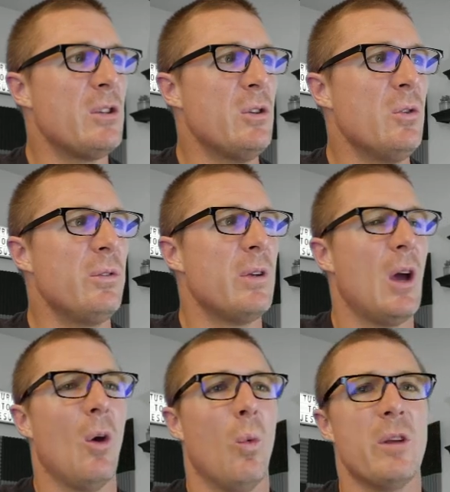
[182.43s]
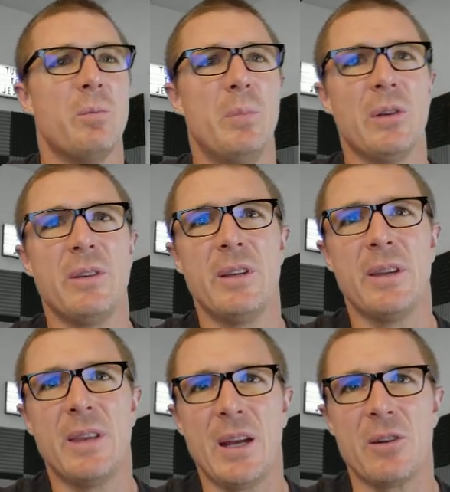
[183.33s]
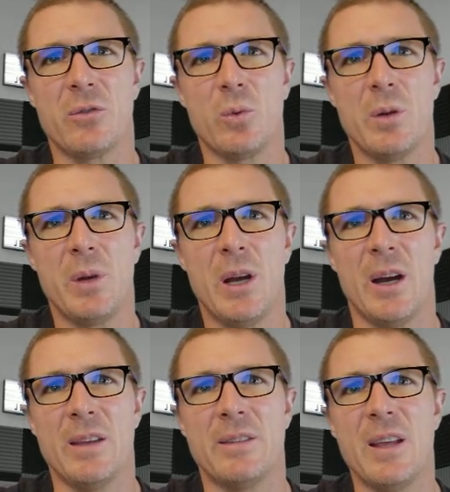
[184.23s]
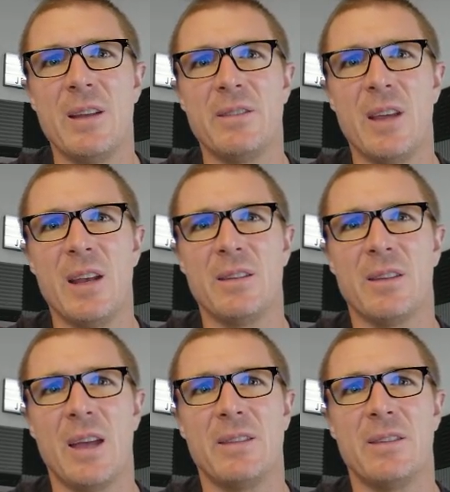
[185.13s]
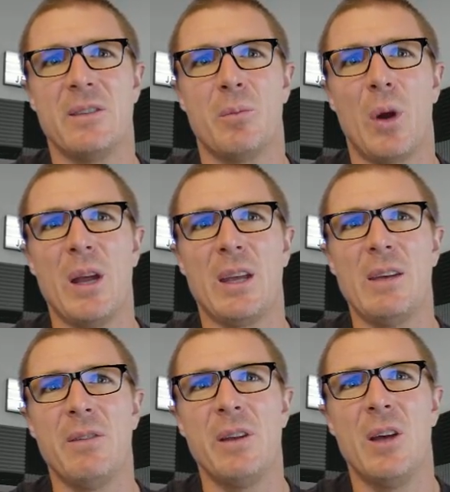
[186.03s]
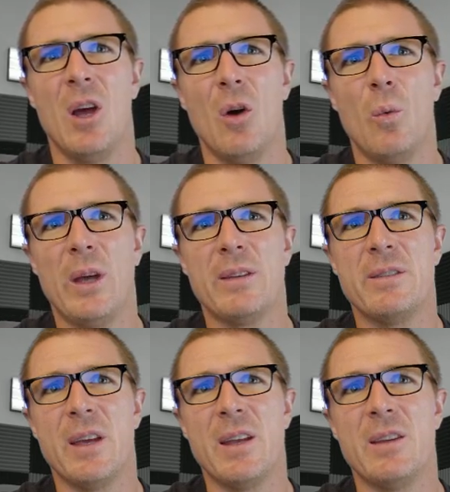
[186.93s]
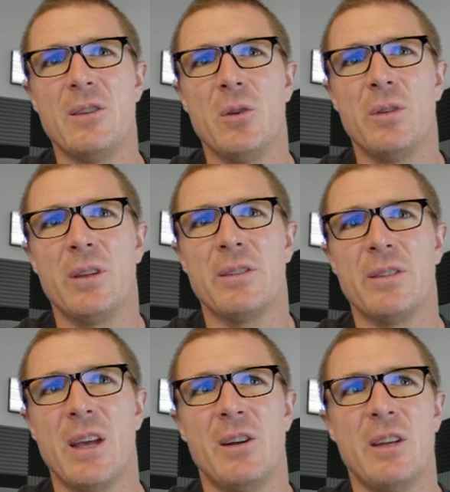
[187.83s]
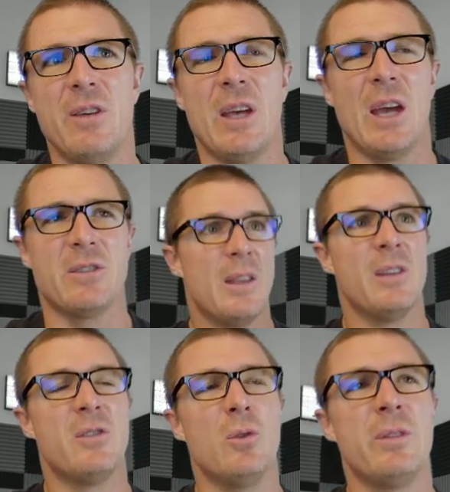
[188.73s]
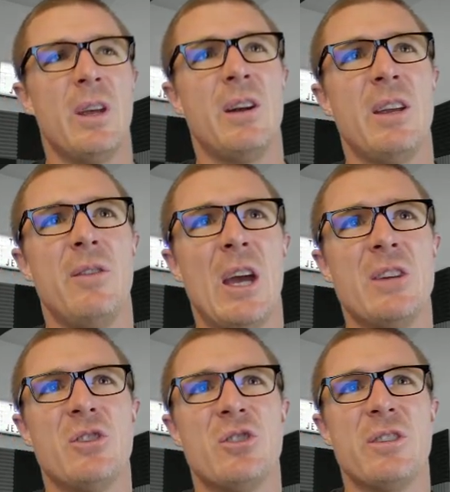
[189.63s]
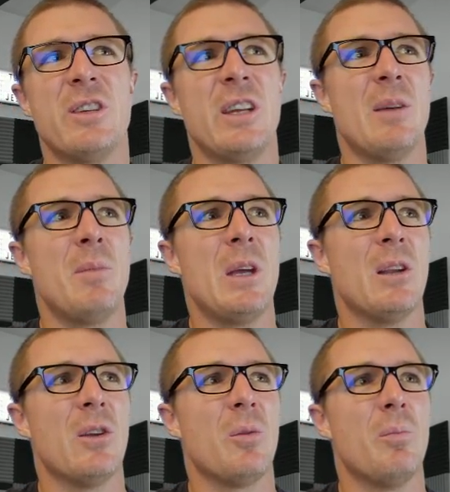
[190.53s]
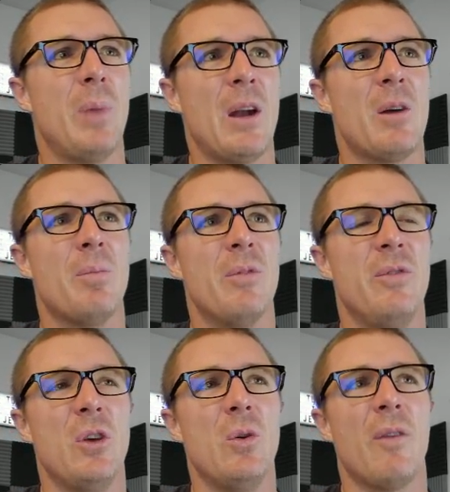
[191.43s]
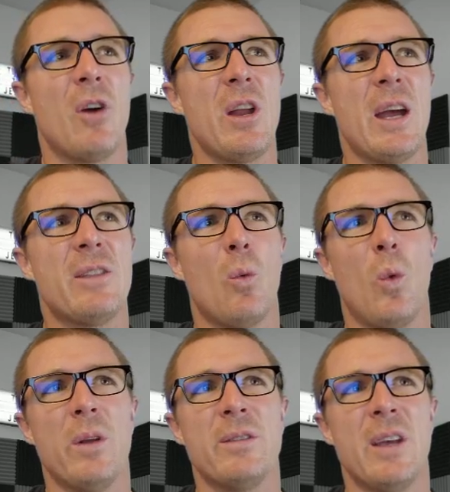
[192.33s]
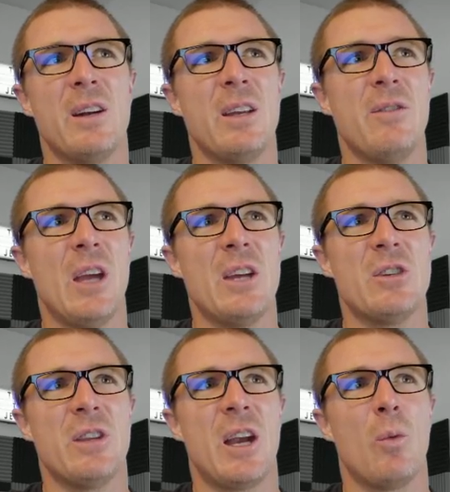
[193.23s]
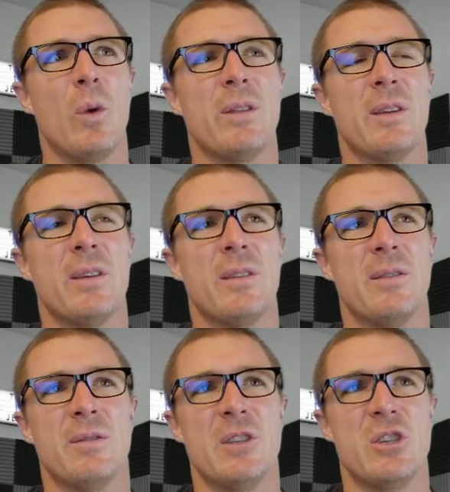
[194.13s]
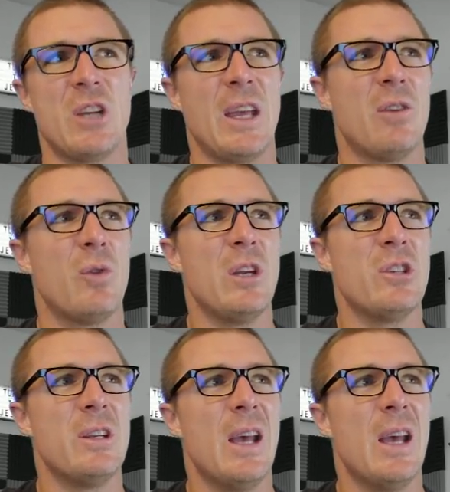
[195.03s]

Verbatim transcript: use what's built into Thinkorswim here. Instead of setting slices to break even, we can set it using the standard deviation, the two standard deviation, just to give me a little better view. I've already got the one standard deviation there with the, the shaded region,